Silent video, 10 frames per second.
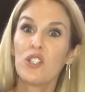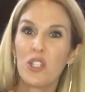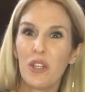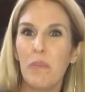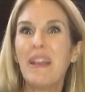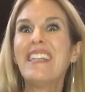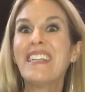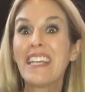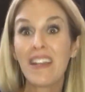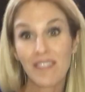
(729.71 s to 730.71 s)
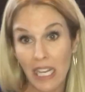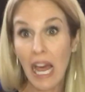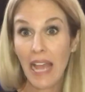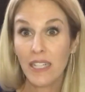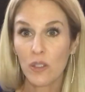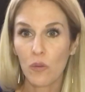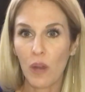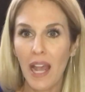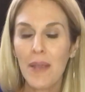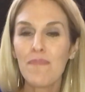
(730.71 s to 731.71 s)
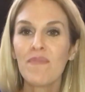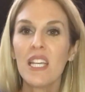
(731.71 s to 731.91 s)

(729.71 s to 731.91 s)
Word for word: to the bending of the light right